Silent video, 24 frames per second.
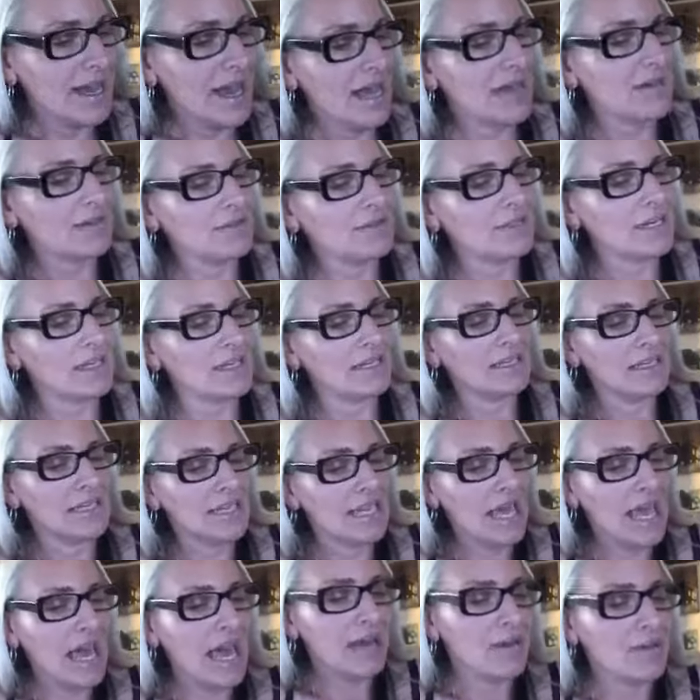
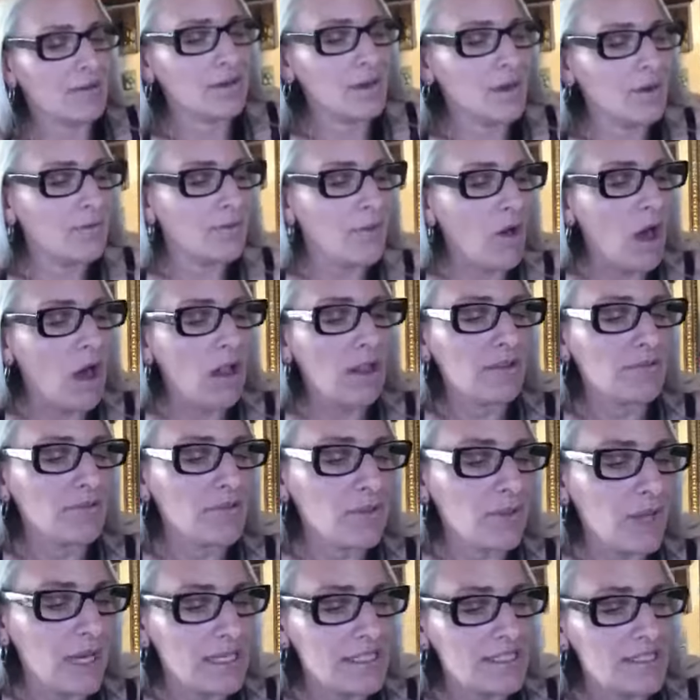don't know if all of
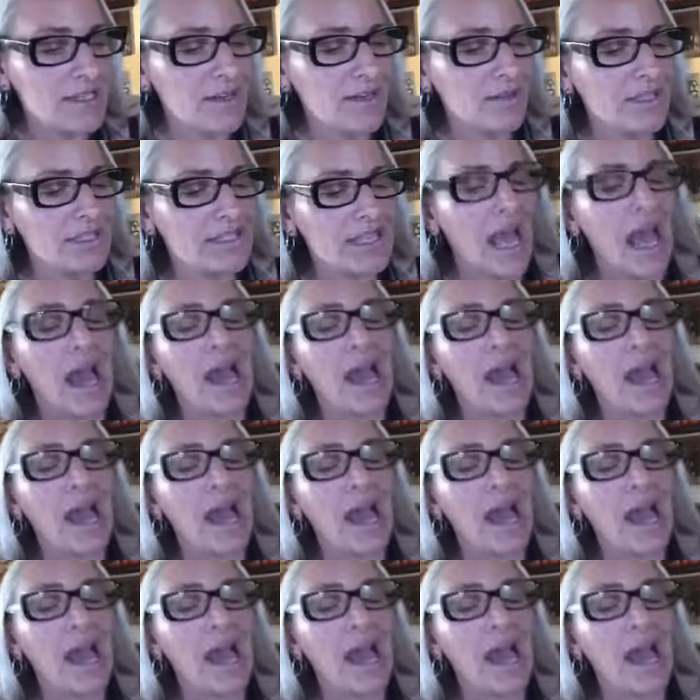you guys know this.